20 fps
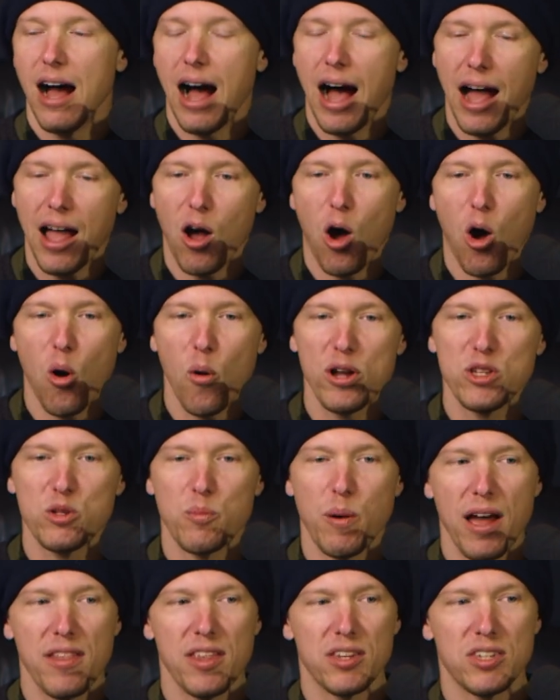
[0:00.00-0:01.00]
always
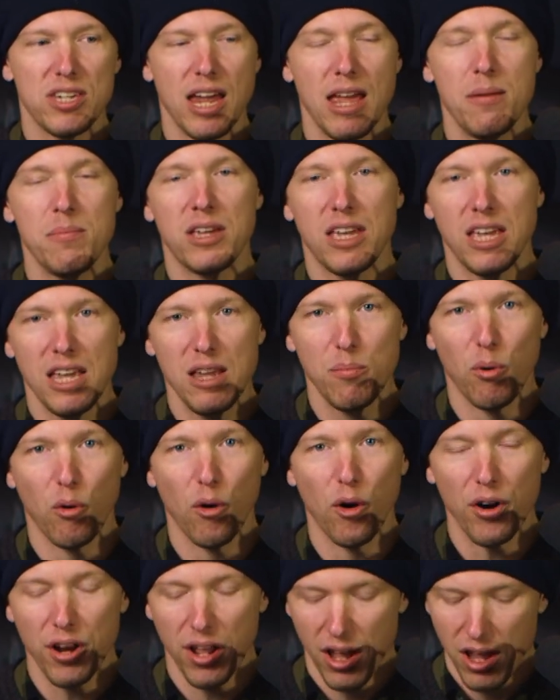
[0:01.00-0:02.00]
buy the same
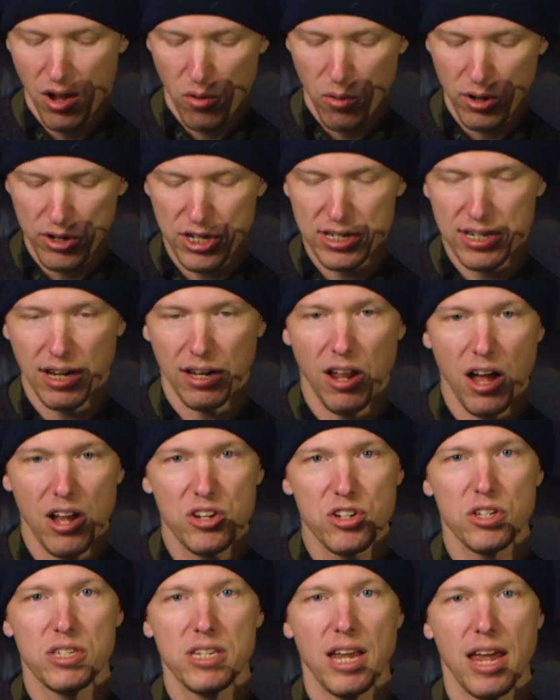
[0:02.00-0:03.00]
keyboard, which is a
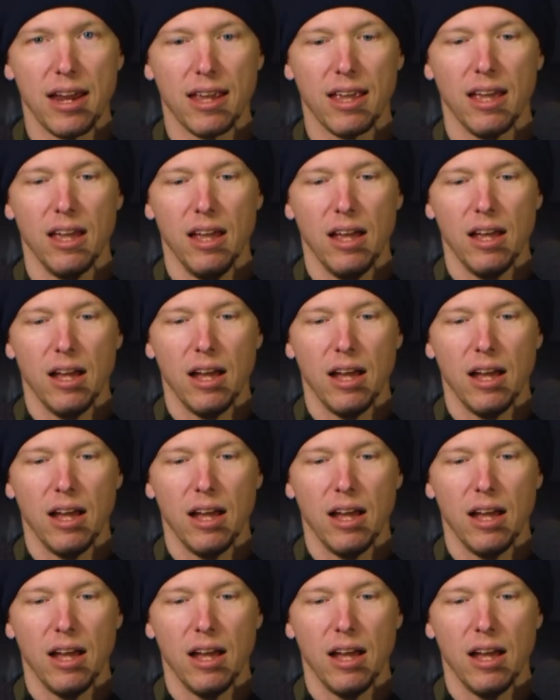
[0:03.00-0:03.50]
Logitech.